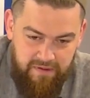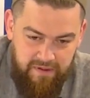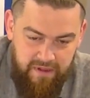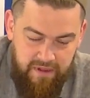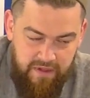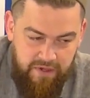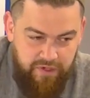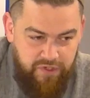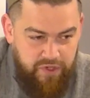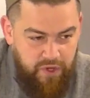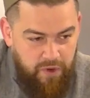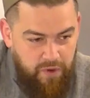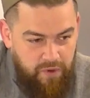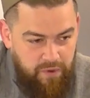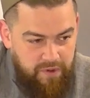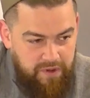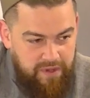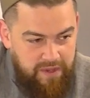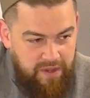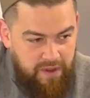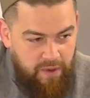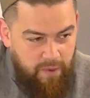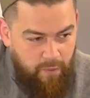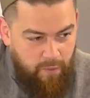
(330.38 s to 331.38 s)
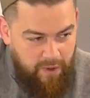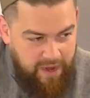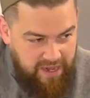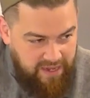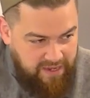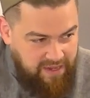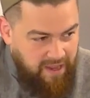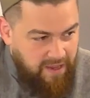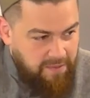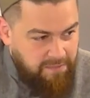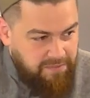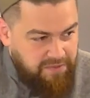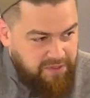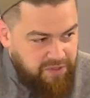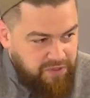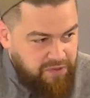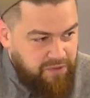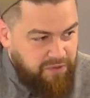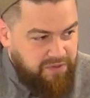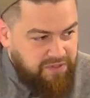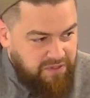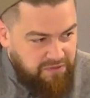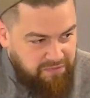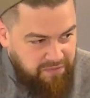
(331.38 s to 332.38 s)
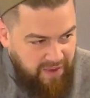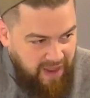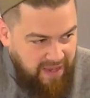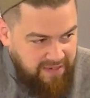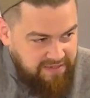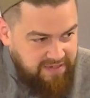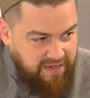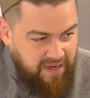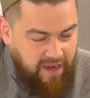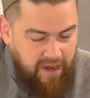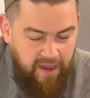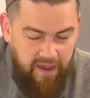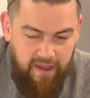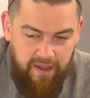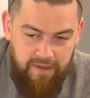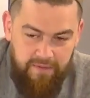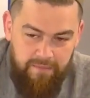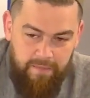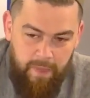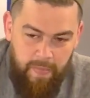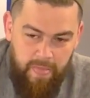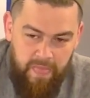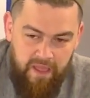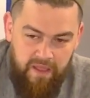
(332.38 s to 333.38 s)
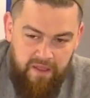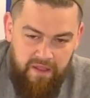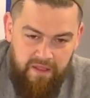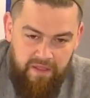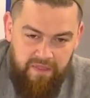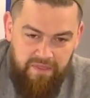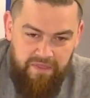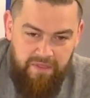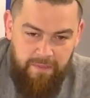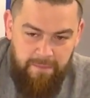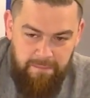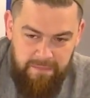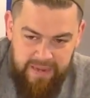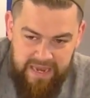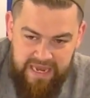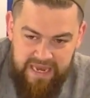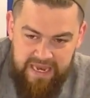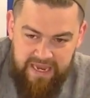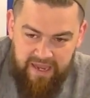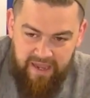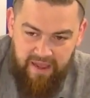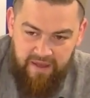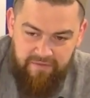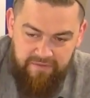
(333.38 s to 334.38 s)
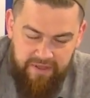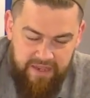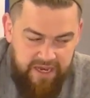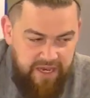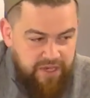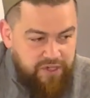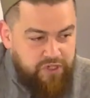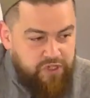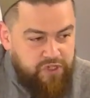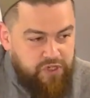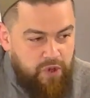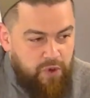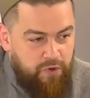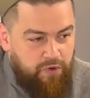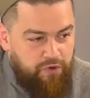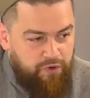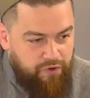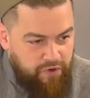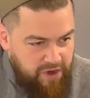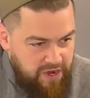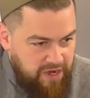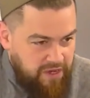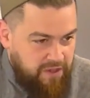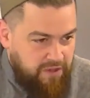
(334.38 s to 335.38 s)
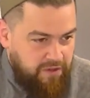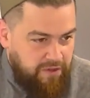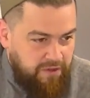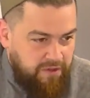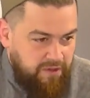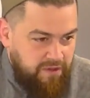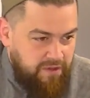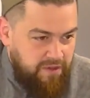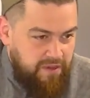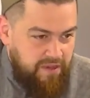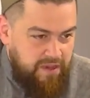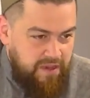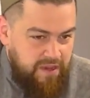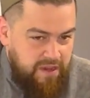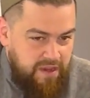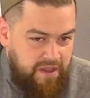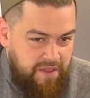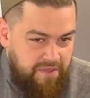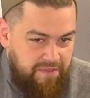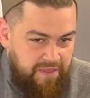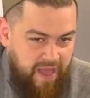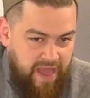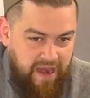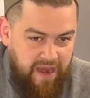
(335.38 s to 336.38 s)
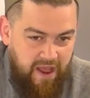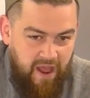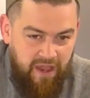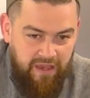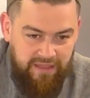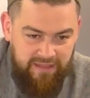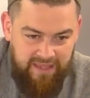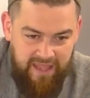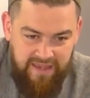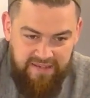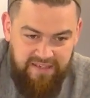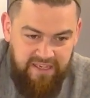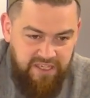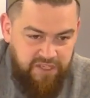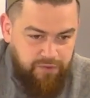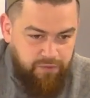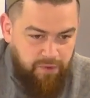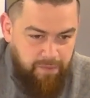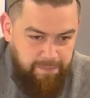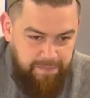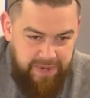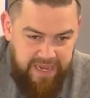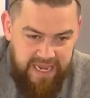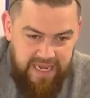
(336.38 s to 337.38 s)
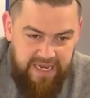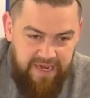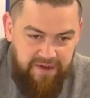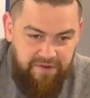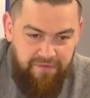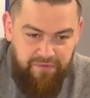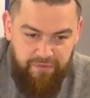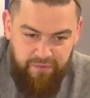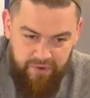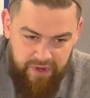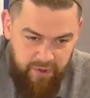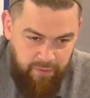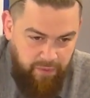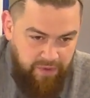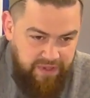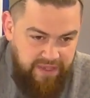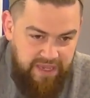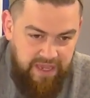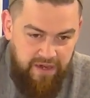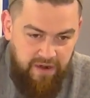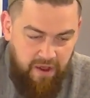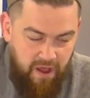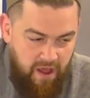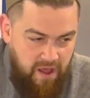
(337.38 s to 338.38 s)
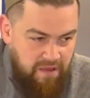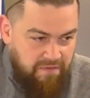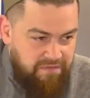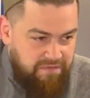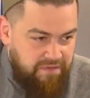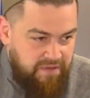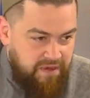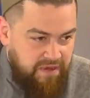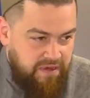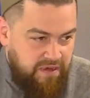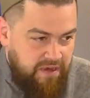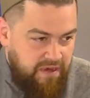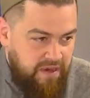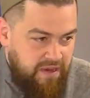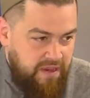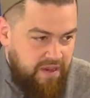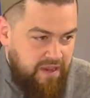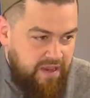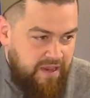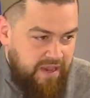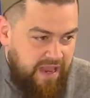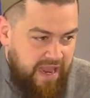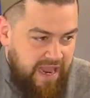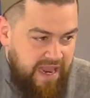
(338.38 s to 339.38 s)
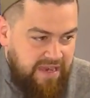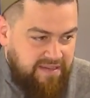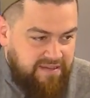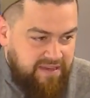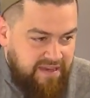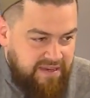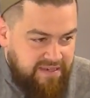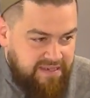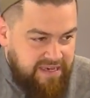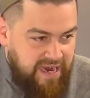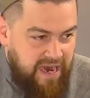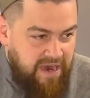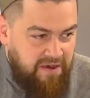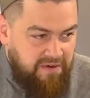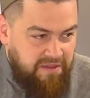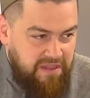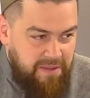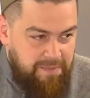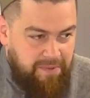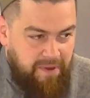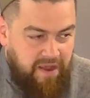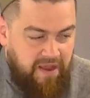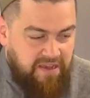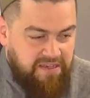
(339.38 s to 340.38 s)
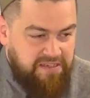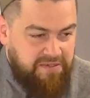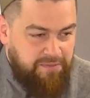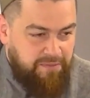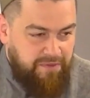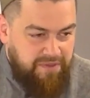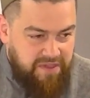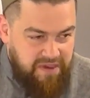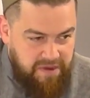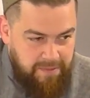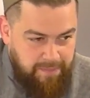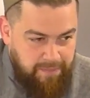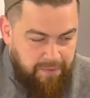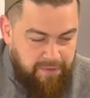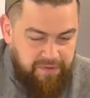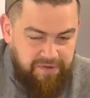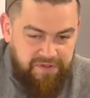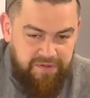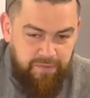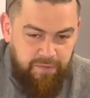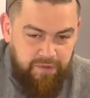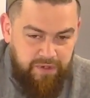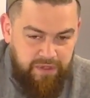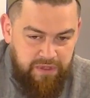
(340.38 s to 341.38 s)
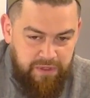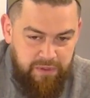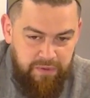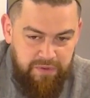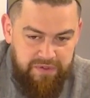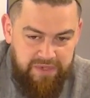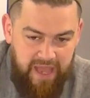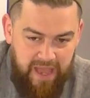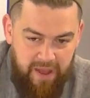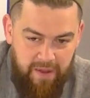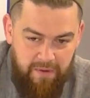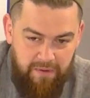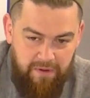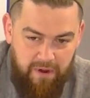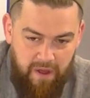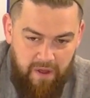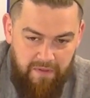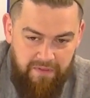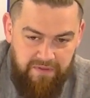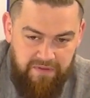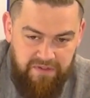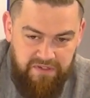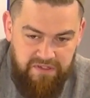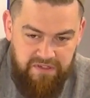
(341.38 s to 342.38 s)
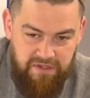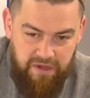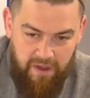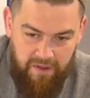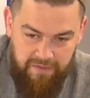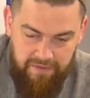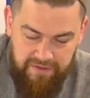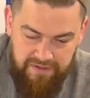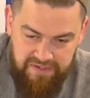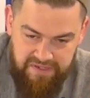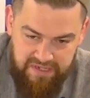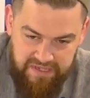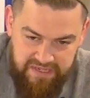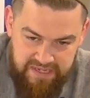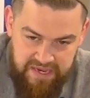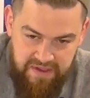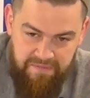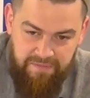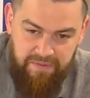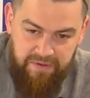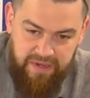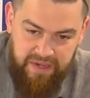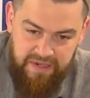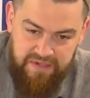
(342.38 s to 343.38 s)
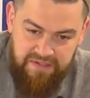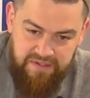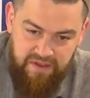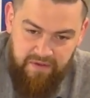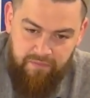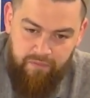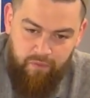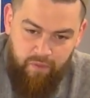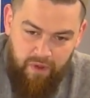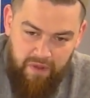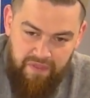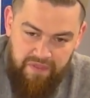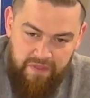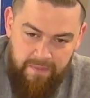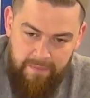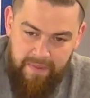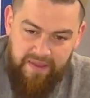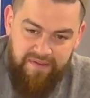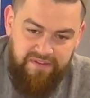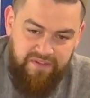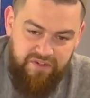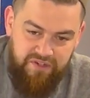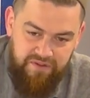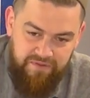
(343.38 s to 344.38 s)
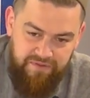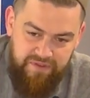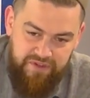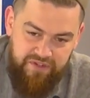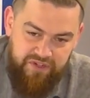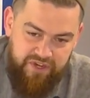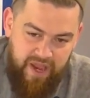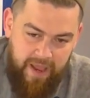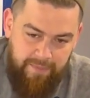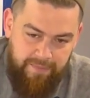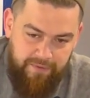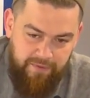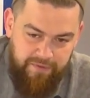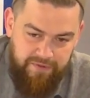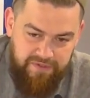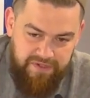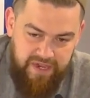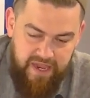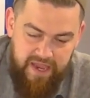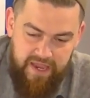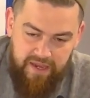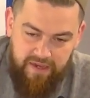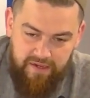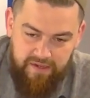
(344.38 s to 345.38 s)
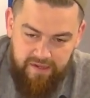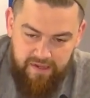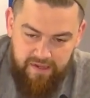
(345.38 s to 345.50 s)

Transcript: So when it comes to Surah Al-Fatiha, the meaning of it is so critical that unless it's repeated frequently and often, it's entirely possible that a person would lose out on this, on the significance of what the message of this chapter is saying.